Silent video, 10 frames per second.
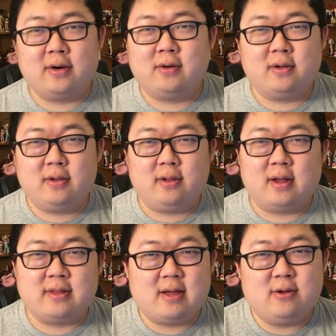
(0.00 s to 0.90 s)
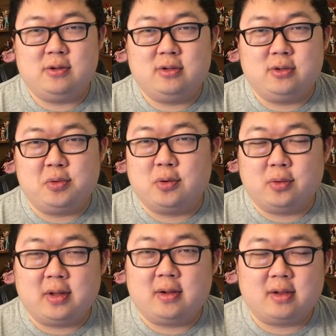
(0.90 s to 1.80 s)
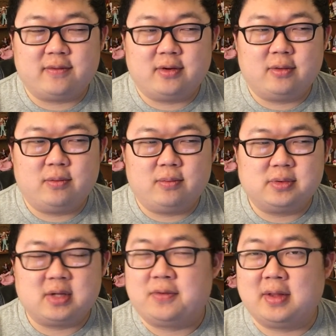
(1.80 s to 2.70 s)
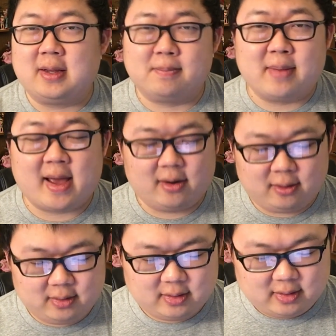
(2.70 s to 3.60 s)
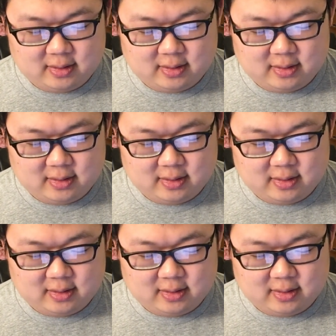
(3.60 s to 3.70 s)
and they do it really clever stuff with it in battle.